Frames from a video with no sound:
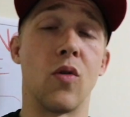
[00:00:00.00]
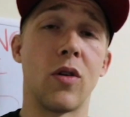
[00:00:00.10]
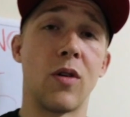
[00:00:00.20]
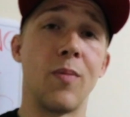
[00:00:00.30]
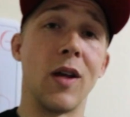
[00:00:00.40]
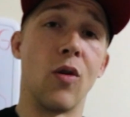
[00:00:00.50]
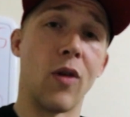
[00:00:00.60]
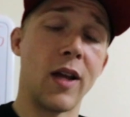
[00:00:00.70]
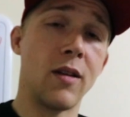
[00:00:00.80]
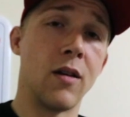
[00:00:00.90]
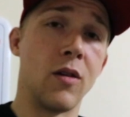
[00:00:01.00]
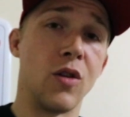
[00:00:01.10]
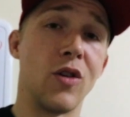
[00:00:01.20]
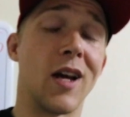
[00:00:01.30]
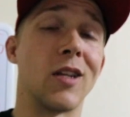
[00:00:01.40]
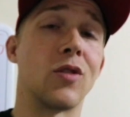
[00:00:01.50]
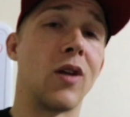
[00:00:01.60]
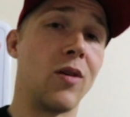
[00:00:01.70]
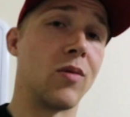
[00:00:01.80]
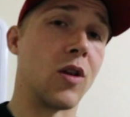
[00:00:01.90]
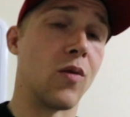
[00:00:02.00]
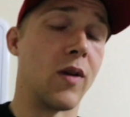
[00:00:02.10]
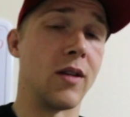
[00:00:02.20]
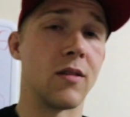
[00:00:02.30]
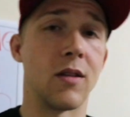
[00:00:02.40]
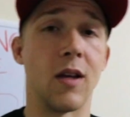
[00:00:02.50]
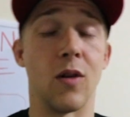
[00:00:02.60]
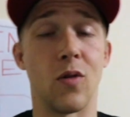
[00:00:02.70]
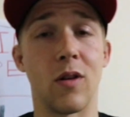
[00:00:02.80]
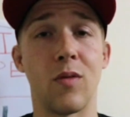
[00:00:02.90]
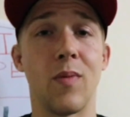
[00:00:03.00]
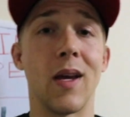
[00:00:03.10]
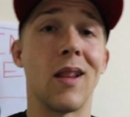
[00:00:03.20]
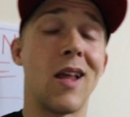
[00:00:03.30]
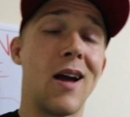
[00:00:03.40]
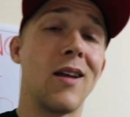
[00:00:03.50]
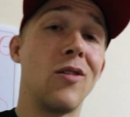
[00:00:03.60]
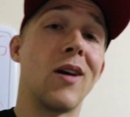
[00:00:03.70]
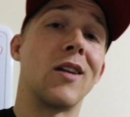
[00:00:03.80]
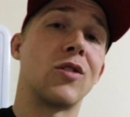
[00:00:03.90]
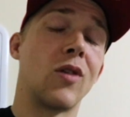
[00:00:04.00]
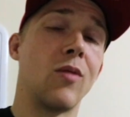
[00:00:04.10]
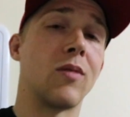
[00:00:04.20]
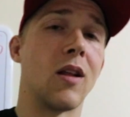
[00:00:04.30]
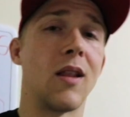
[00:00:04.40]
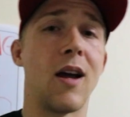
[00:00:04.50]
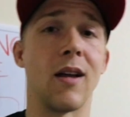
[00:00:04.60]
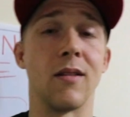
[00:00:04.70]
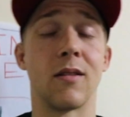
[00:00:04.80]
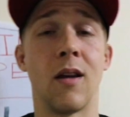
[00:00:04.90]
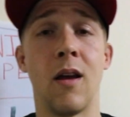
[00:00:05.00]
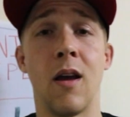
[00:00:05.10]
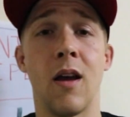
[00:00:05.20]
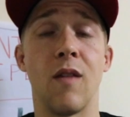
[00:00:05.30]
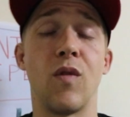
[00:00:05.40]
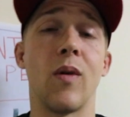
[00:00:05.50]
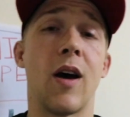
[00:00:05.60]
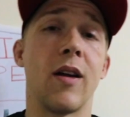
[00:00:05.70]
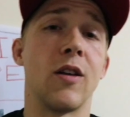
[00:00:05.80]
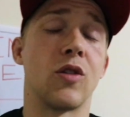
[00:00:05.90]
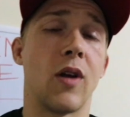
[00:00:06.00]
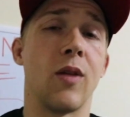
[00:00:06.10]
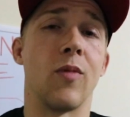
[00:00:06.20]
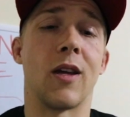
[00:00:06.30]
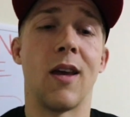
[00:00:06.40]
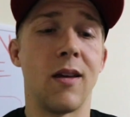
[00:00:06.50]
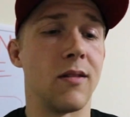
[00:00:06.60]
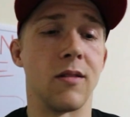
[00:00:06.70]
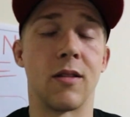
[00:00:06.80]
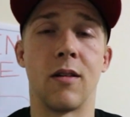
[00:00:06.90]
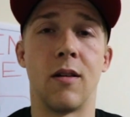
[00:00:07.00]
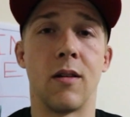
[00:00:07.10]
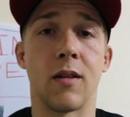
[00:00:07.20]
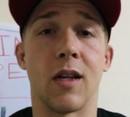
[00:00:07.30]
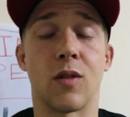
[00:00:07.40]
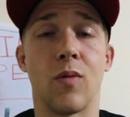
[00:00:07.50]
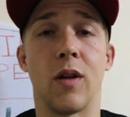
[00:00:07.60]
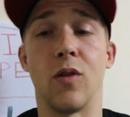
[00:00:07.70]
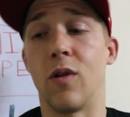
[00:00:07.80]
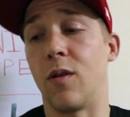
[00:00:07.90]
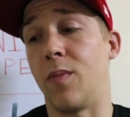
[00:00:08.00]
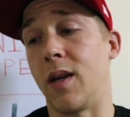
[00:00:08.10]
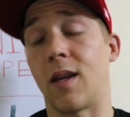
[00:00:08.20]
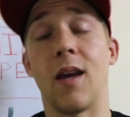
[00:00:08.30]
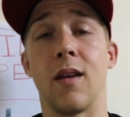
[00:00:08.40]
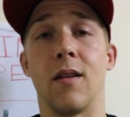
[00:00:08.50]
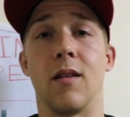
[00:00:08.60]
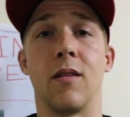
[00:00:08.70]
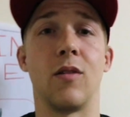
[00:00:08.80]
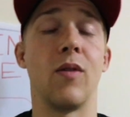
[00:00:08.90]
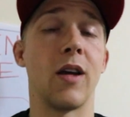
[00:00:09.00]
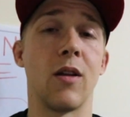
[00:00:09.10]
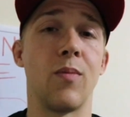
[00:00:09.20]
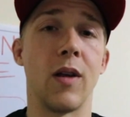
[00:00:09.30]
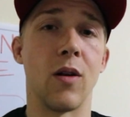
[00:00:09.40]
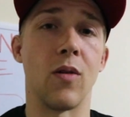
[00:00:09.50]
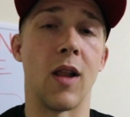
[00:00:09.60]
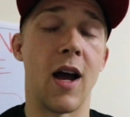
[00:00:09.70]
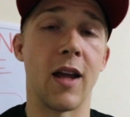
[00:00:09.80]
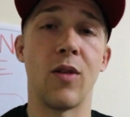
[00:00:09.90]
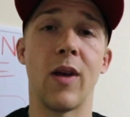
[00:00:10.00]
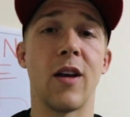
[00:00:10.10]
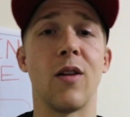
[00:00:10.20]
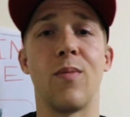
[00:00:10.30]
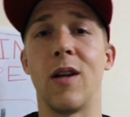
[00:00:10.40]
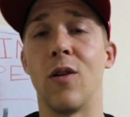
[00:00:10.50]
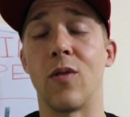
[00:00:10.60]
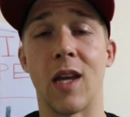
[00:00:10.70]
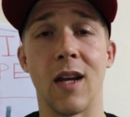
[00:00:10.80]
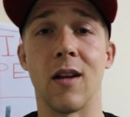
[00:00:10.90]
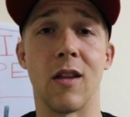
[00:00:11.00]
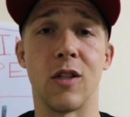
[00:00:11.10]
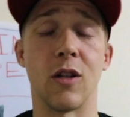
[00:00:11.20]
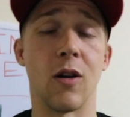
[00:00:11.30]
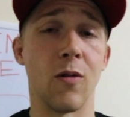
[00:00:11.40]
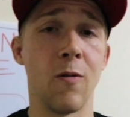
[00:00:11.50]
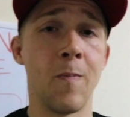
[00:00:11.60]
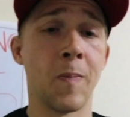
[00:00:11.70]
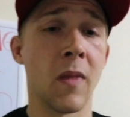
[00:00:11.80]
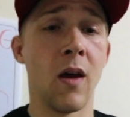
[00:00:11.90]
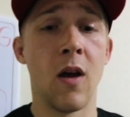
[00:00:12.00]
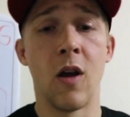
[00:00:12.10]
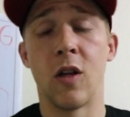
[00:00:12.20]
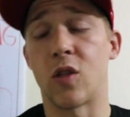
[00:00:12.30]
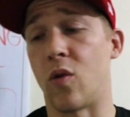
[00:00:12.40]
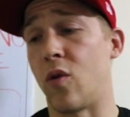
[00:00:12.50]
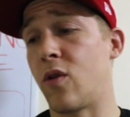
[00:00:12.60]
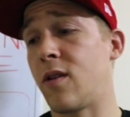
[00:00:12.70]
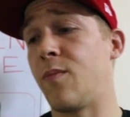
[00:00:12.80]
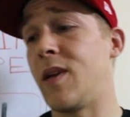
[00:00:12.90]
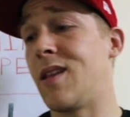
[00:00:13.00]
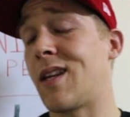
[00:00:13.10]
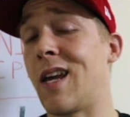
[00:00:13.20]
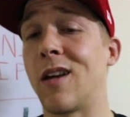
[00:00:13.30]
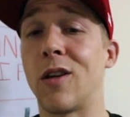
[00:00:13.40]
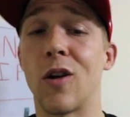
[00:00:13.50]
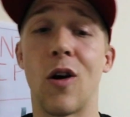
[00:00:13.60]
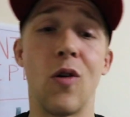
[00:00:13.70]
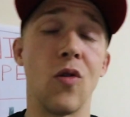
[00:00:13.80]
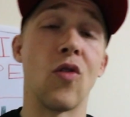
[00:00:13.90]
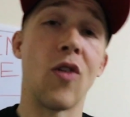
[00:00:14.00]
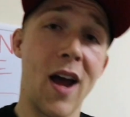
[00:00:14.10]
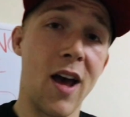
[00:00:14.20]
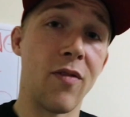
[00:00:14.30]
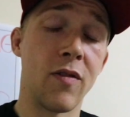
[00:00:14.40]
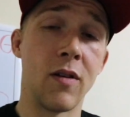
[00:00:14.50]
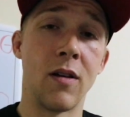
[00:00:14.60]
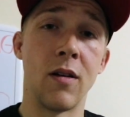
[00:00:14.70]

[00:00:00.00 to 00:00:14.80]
order to be great, you got to train with the greats. In order to be a lion, you got to train with the lions. If you out here training with kittens, guess what? You're going to be a kitten. You ain't going to be no lion. You ain't going to be no king of the jungle. So, in order to be the king of your own craft